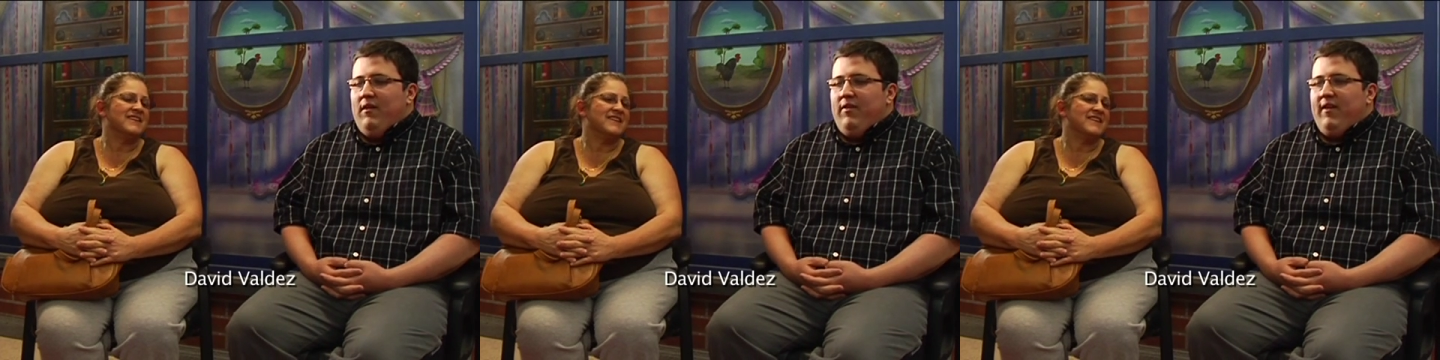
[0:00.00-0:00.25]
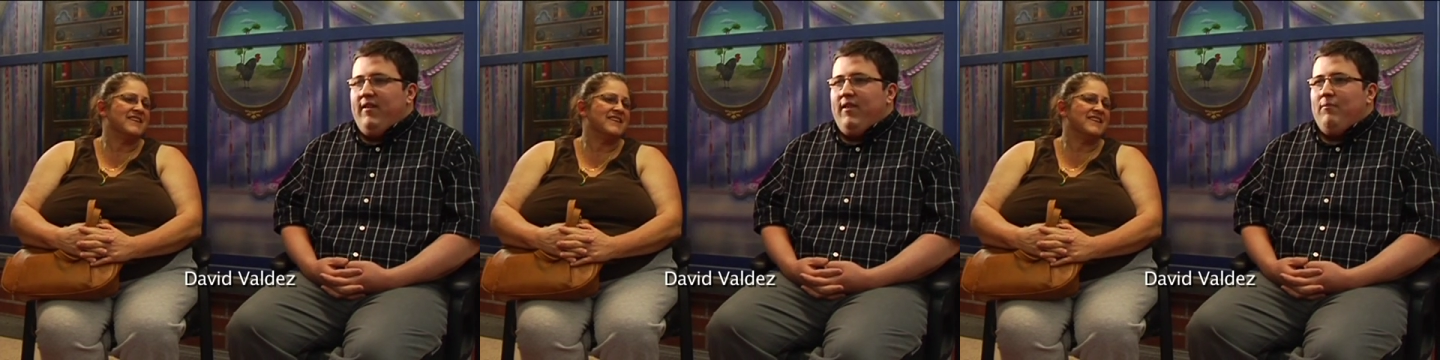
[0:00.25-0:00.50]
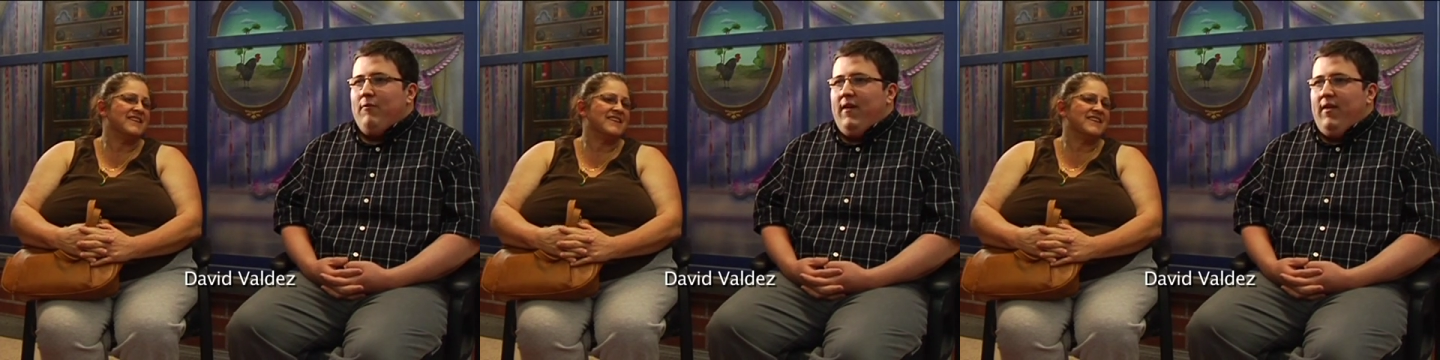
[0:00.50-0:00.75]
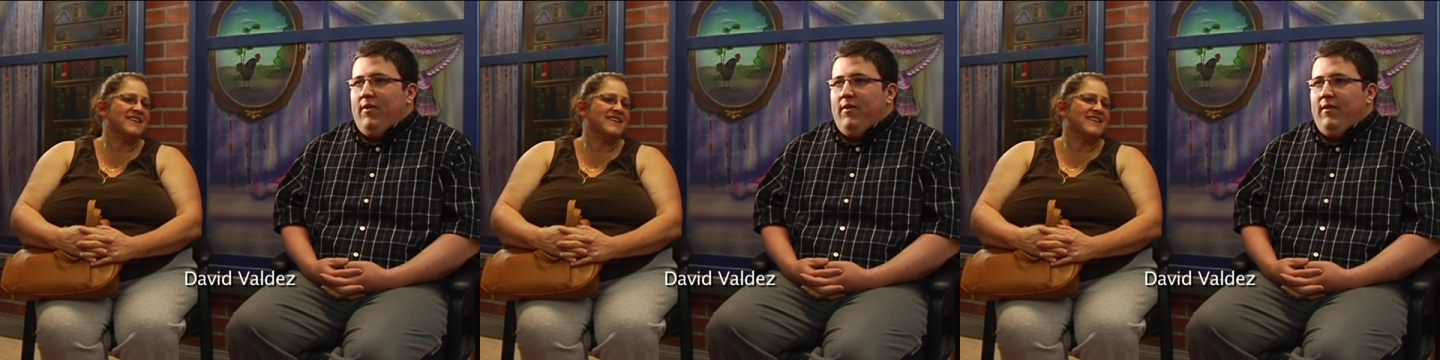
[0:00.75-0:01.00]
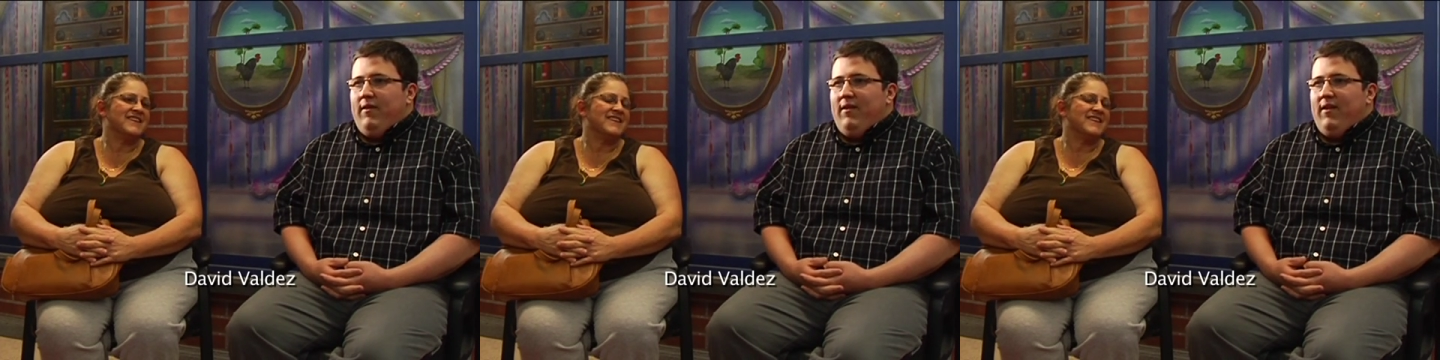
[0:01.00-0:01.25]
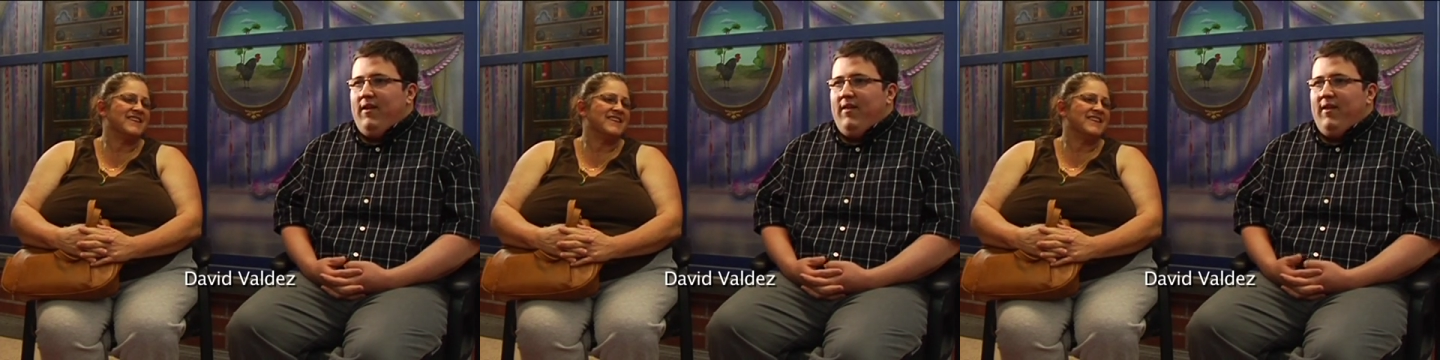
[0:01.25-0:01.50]
Speaker 1: take a deep breath
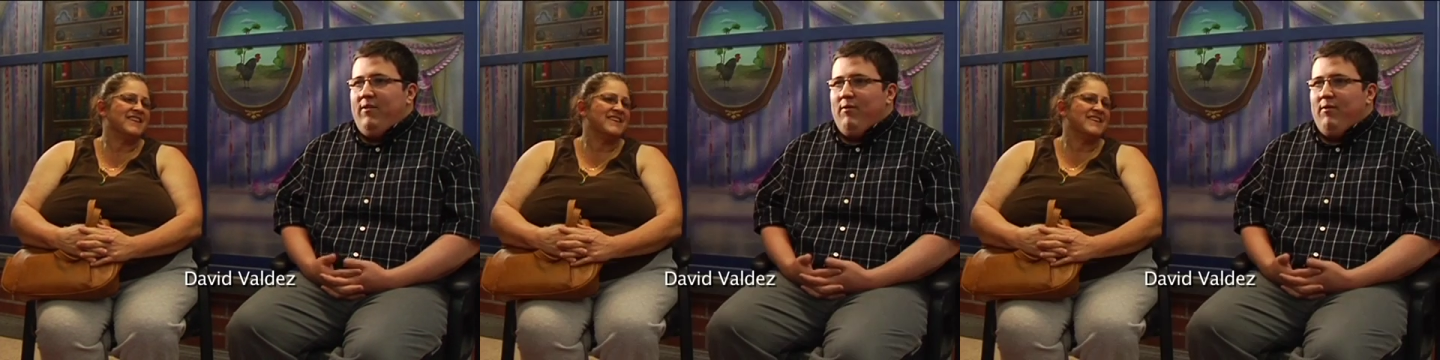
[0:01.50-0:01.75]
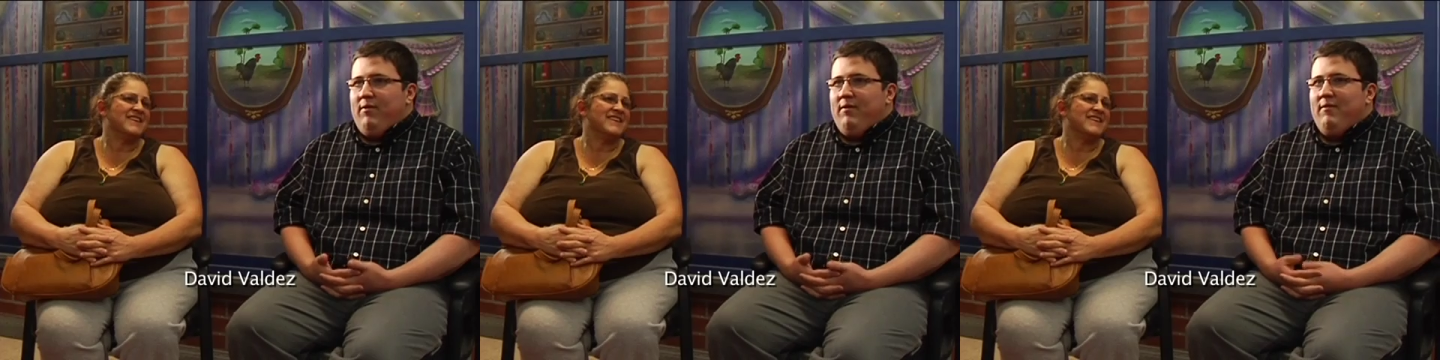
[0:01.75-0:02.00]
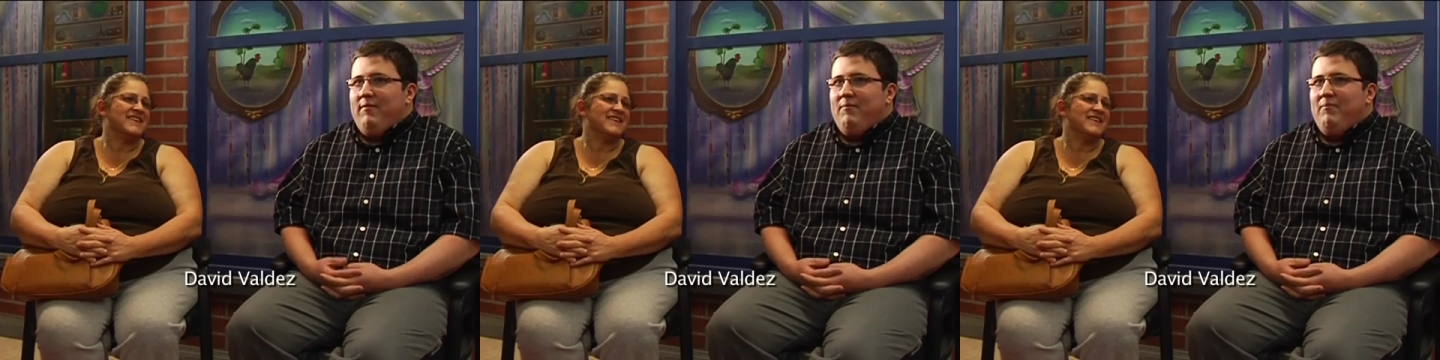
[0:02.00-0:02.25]
and I just